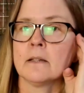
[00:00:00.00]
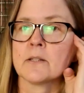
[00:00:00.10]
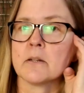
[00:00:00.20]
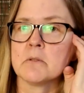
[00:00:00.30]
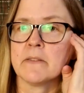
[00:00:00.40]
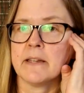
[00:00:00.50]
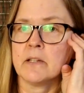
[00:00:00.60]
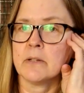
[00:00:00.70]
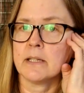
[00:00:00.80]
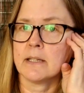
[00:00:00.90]
So I'm
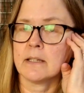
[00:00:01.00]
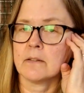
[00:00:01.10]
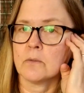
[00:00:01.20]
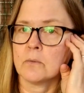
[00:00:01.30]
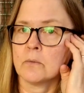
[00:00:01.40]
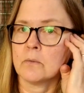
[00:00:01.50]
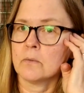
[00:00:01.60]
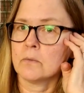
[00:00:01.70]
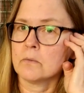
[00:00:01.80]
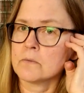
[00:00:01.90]
evaluating
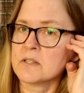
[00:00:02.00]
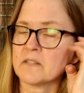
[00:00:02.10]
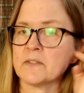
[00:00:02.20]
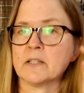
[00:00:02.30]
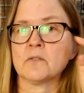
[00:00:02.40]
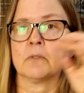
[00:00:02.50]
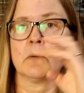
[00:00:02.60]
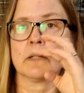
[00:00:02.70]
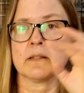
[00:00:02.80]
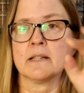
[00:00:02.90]
stuff like, do I
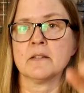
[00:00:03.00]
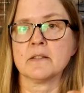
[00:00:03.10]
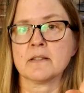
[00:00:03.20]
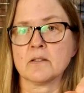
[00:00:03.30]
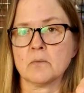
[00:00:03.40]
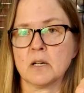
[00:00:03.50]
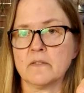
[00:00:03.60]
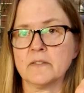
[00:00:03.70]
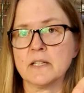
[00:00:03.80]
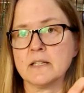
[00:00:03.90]
want to sell this as a raw
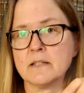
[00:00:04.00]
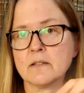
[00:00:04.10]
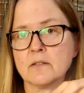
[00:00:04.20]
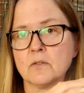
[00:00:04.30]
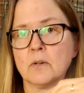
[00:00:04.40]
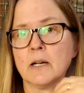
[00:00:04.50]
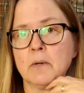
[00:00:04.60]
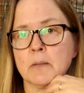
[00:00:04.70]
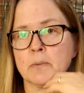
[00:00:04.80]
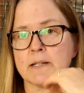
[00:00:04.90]
fleece? Do I
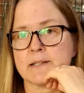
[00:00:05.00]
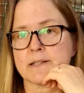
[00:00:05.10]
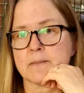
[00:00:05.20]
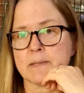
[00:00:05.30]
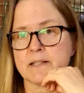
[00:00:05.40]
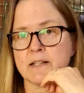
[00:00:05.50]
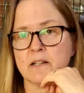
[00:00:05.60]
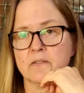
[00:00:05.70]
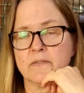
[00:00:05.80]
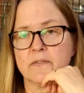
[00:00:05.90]
want to process it
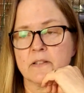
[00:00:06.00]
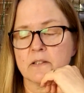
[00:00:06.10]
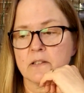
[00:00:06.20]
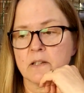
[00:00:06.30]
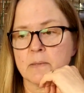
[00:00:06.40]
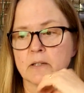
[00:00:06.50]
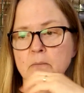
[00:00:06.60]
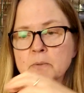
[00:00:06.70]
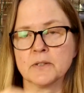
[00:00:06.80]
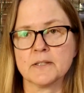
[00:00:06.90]
myself? Am I going to
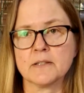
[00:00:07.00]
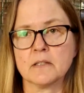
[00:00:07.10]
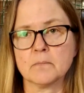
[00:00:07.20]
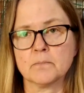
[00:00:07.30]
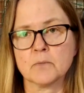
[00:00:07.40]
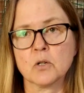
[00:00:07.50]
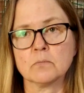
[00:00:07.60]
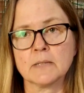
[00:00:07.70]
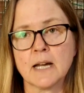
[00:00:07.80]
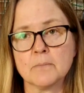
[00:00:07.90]
put this in the
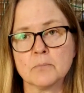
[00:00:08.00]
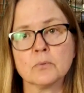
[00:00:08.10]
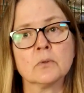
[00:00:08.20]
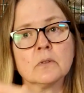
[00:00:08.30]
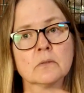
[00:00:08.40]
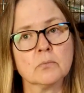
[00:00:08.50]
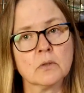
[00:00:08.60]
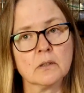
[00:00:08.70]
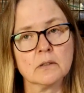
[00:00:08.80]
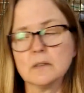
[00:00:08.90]
comb top pooled
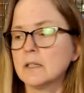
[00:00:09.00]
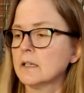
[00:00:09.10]
wool?